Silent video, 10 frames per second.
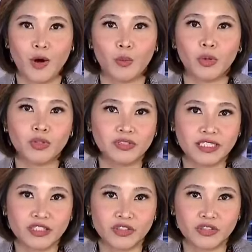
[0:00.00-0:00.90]
World
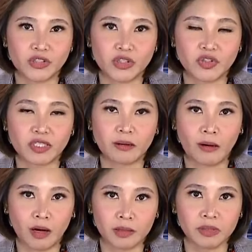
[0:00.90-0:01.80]
leaders urging
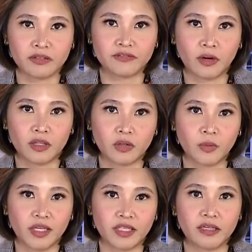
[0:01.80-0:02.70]
calm
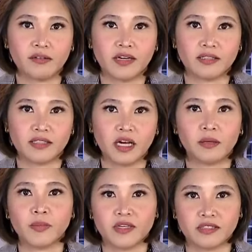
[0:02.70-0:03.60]
following Iran's
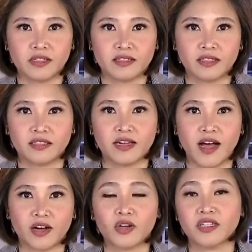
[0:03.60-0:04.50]
unprecedented
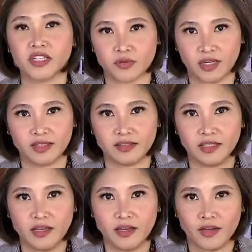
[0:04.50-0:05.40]
attack on Israel.
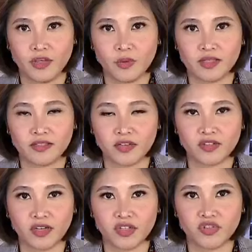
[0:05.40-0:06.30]
UN
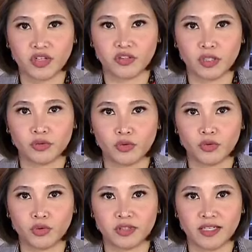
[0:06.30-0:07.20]
Secretary General
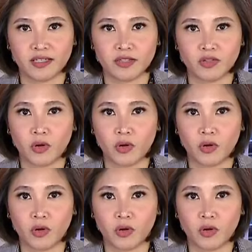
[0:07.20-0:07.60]
Antonio Guterres